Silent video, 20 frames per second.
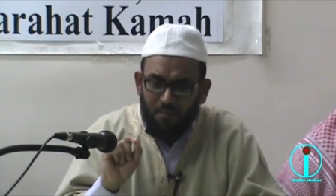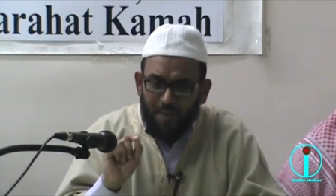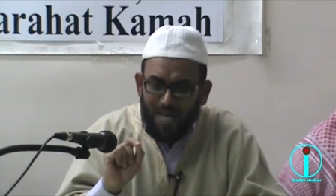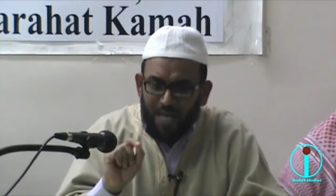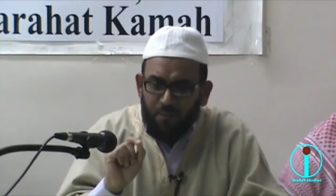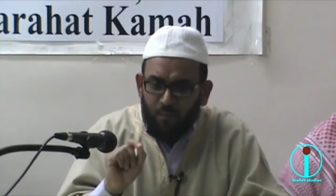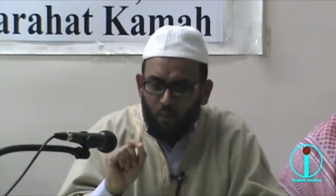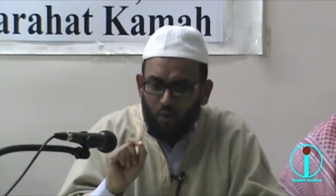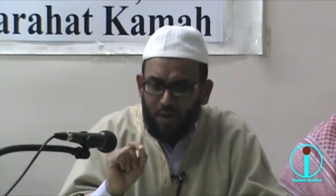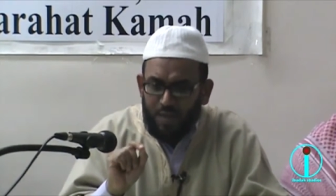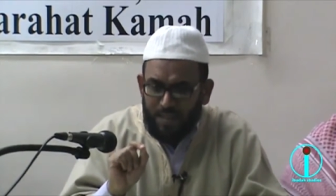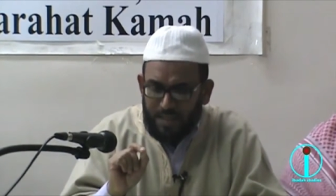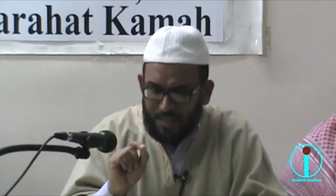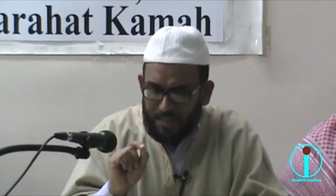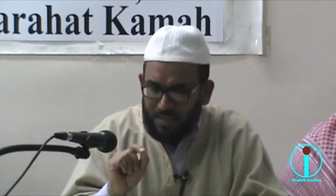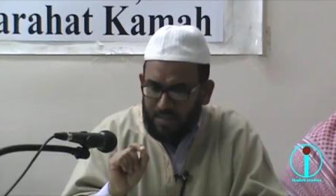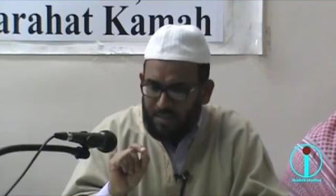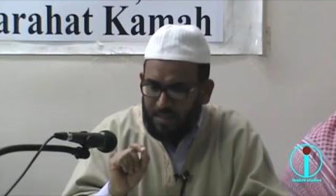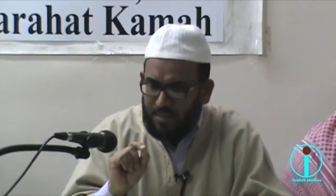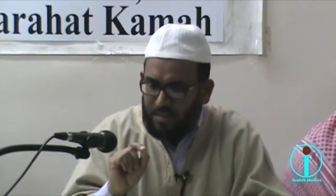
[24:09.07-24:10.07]
My point
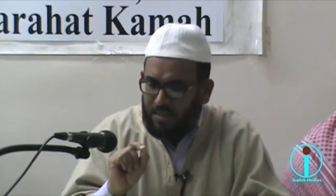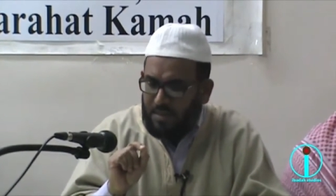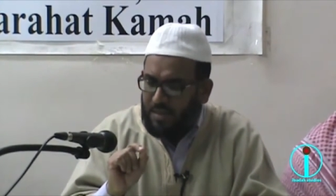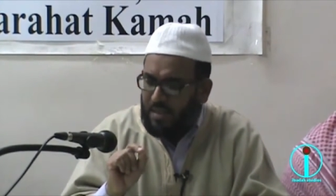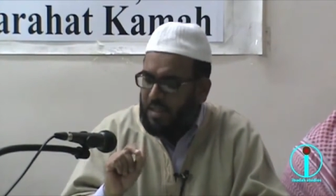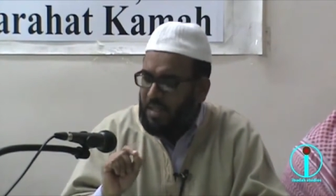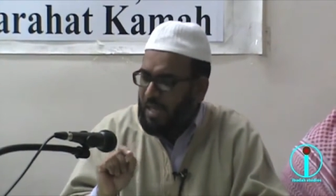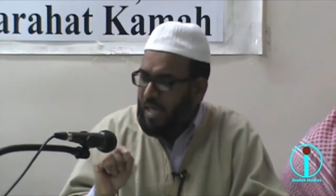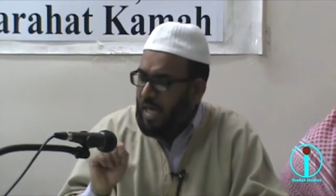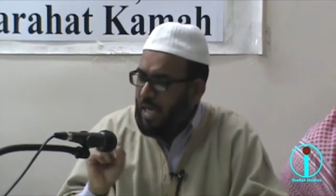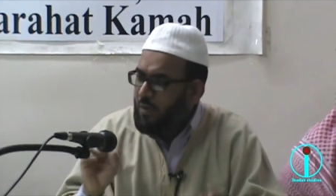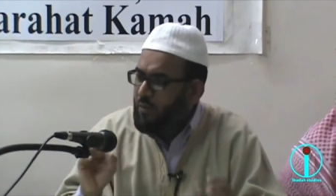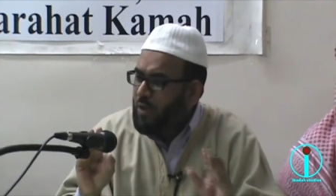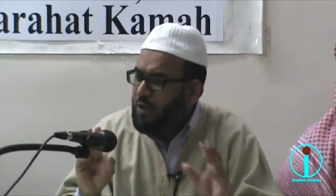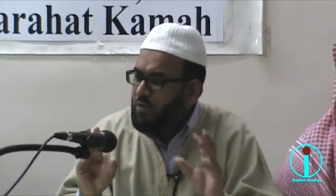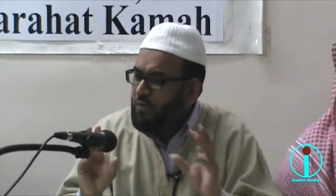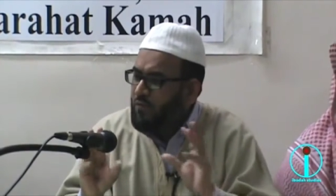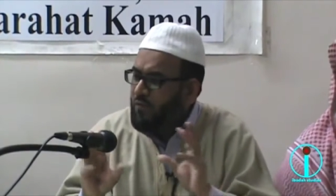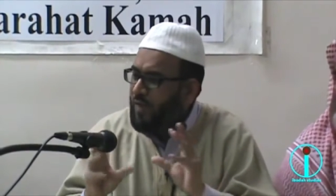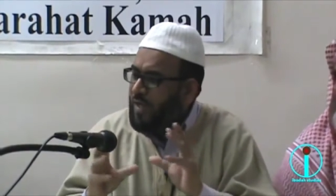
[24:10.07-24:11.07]
is, I
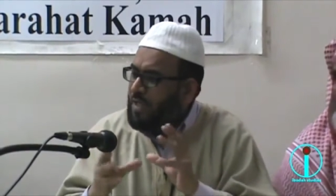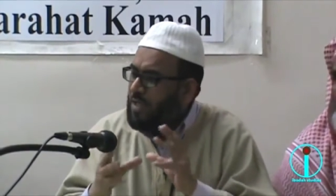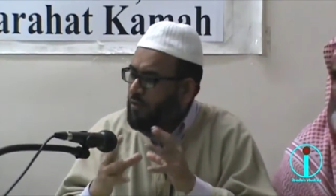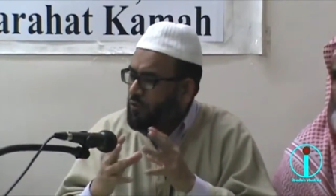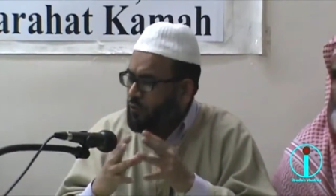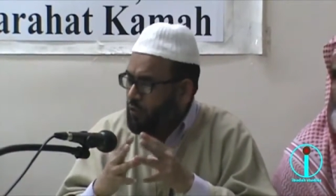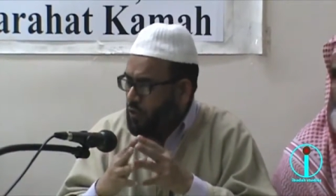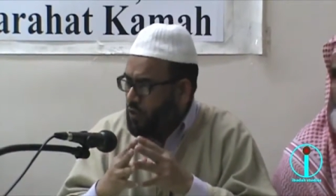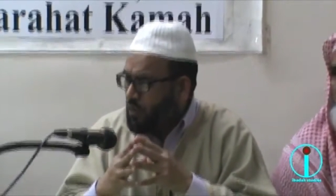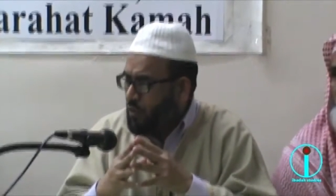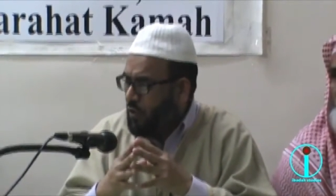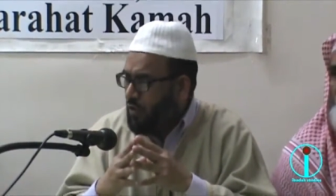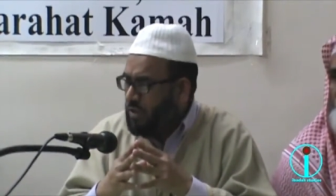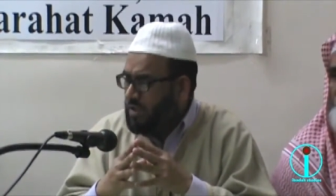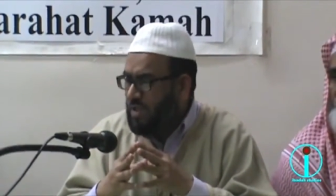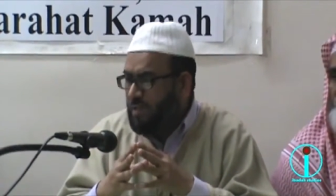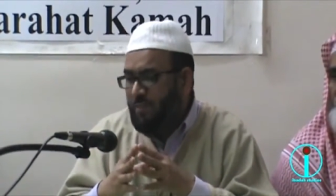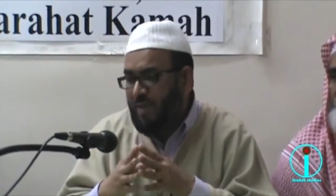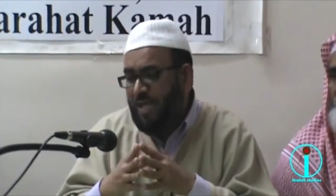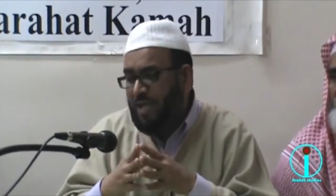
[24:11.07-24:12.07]
want to find a root
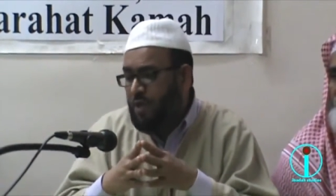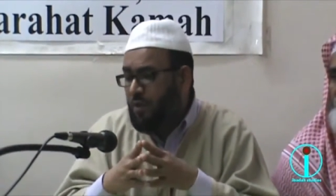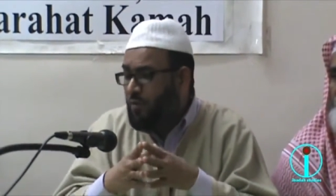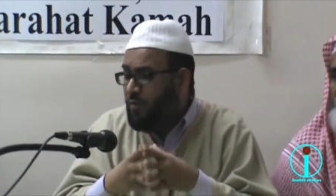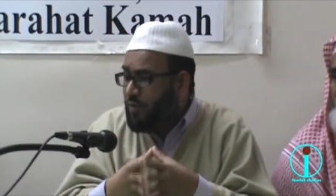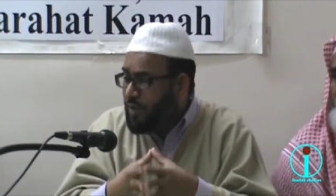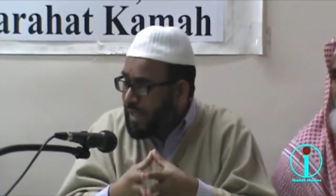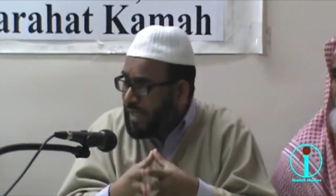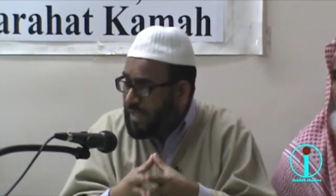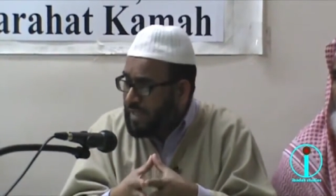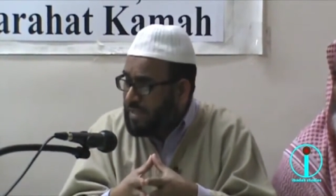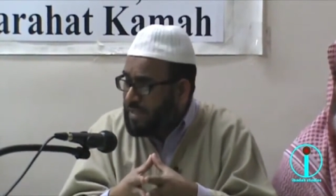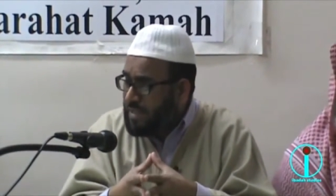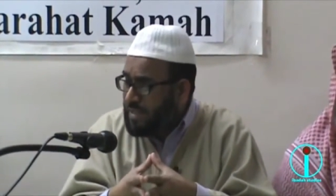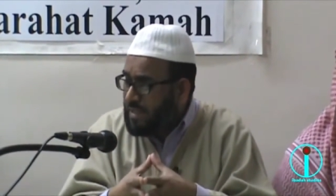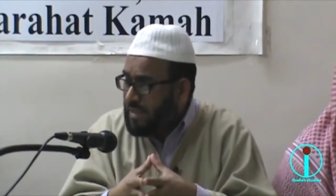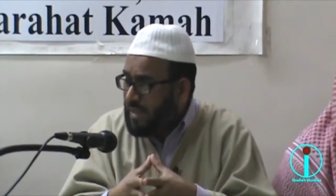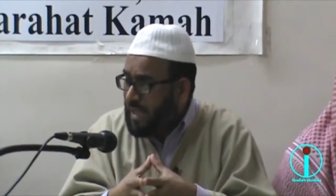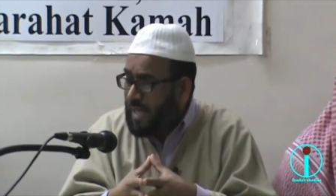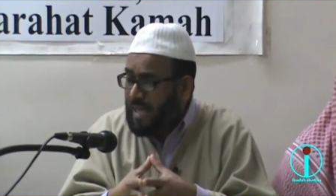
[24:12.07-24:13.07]
cause and make you think.
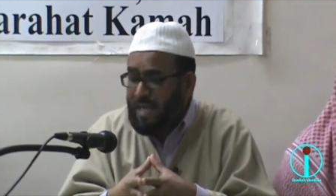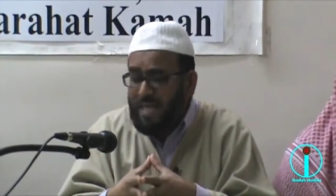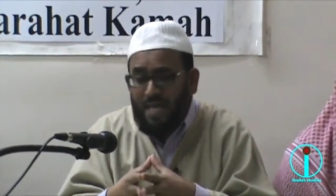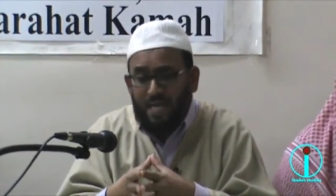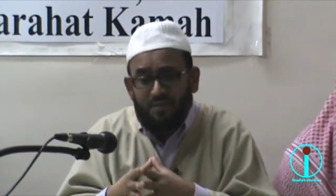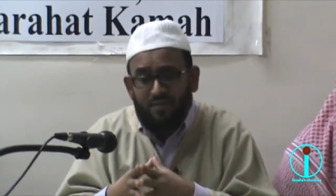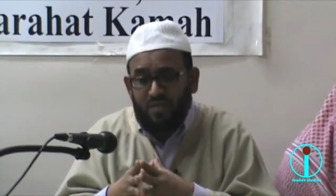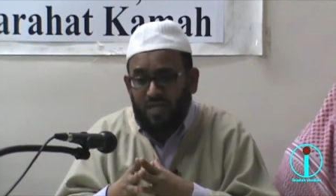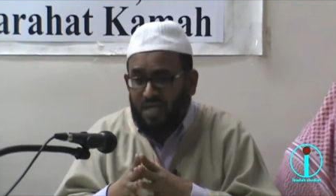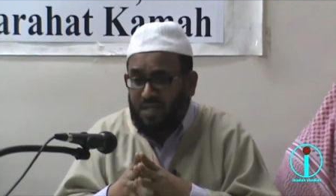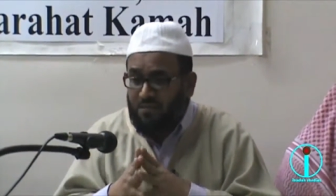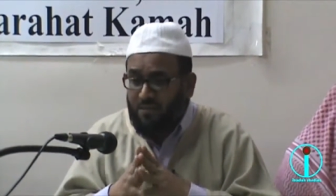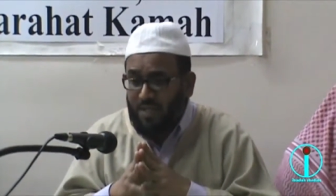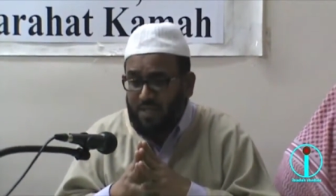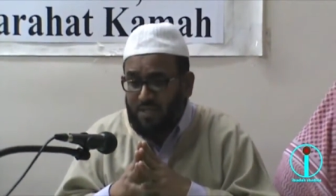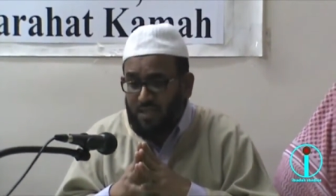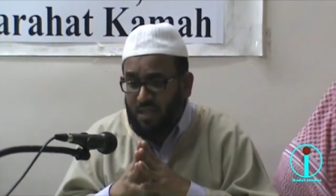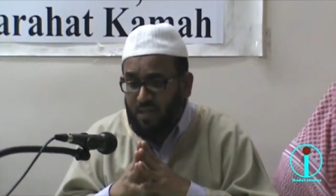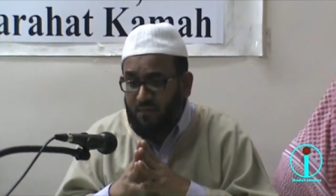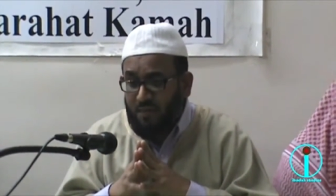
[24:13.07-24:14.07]
I can't change
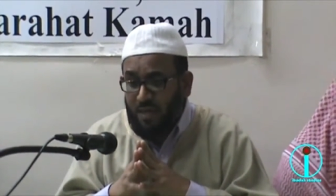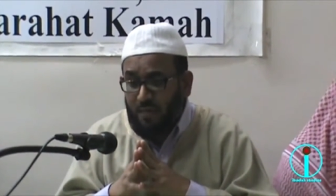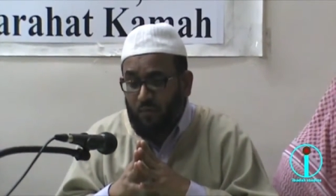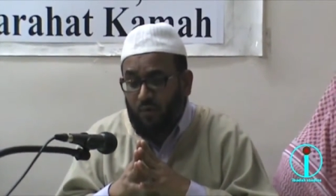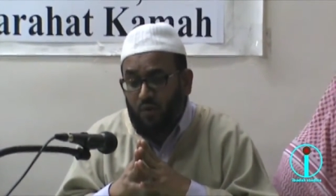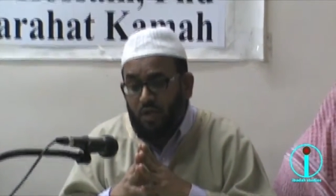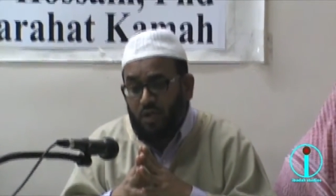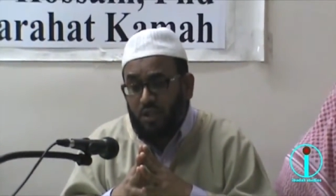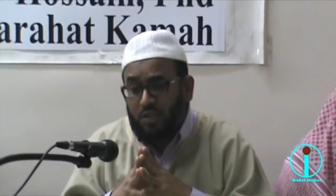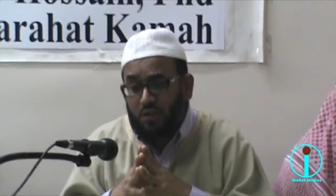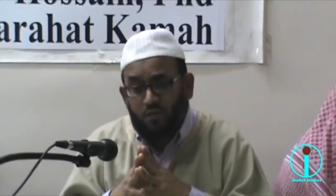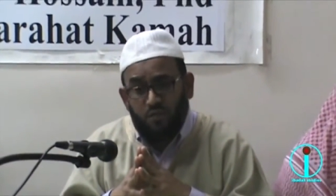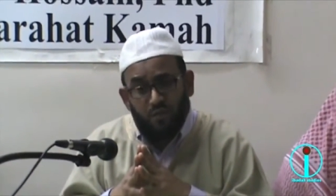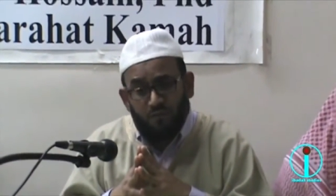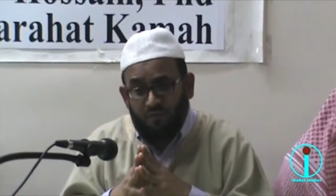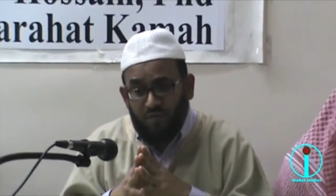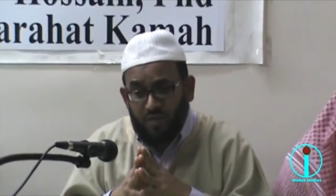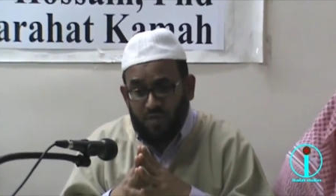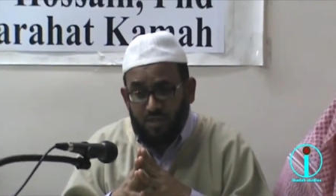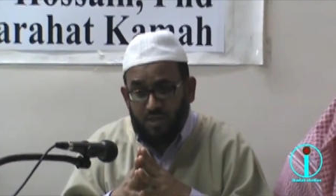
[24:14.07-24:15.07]
myself. I'm already so
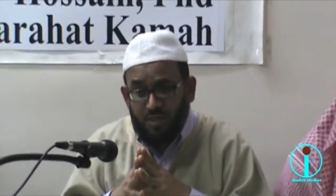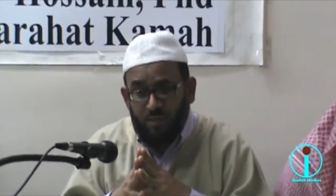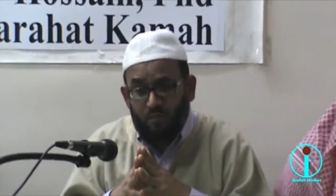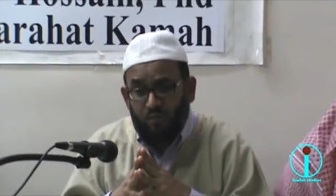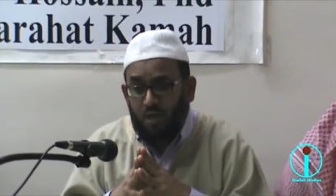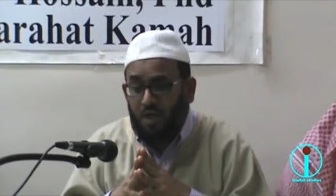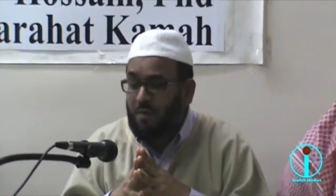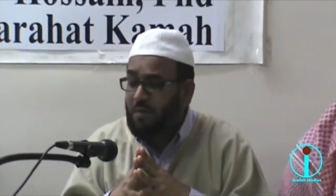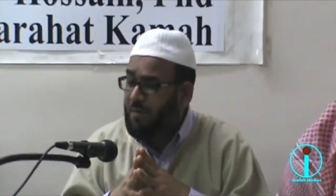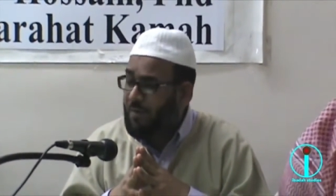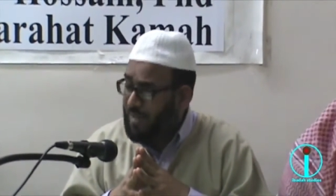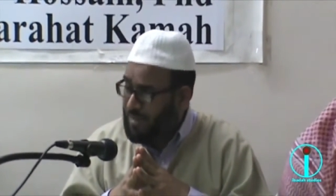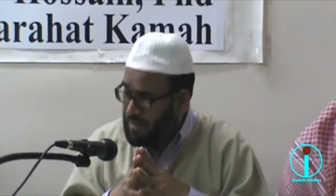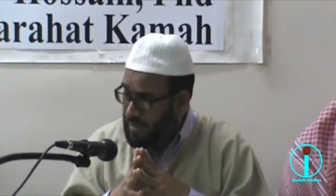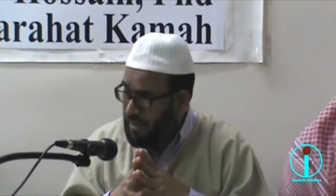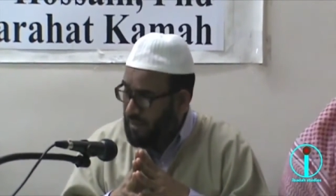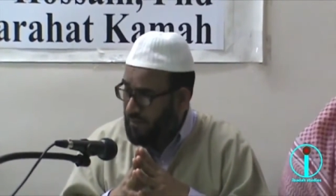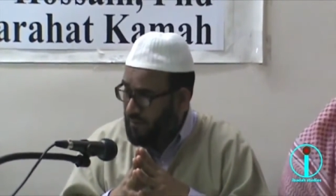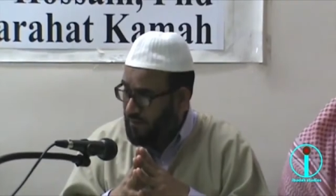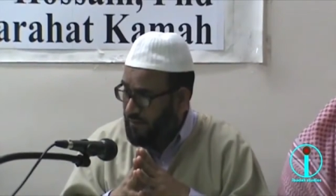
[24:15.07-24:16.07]
deficient. I'm worried on
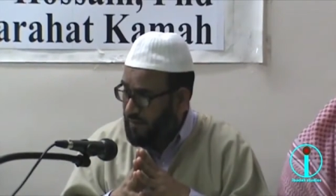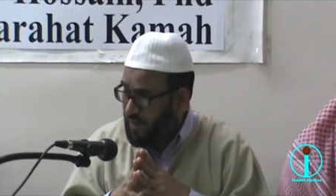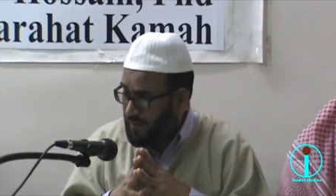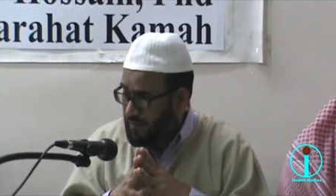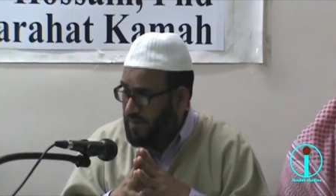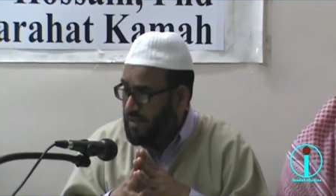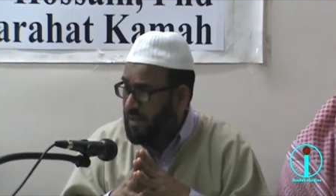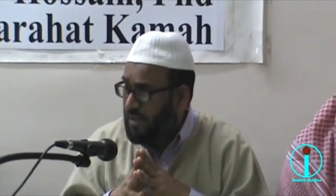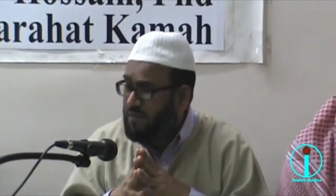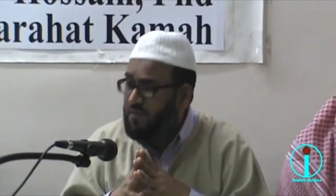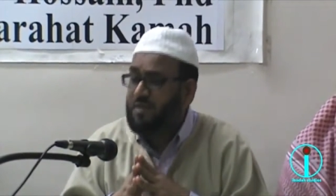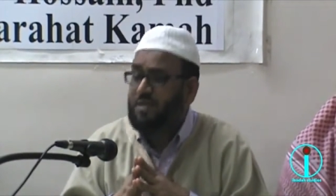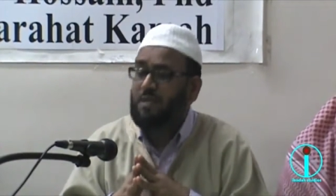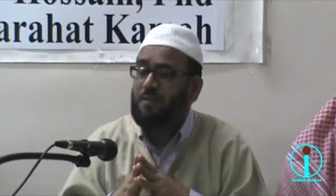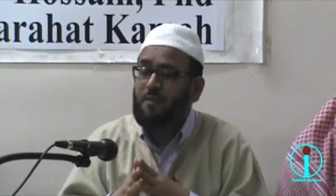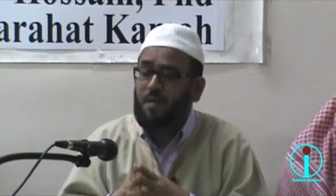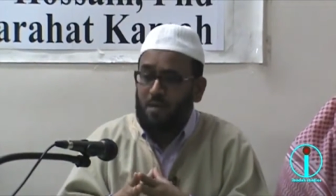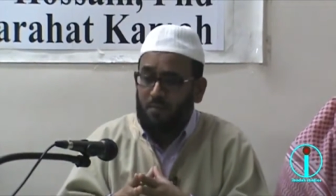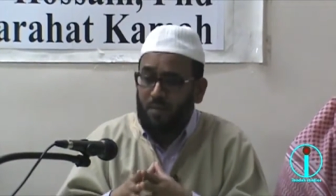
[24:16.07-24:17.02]
myself. Nafsi, nafsi.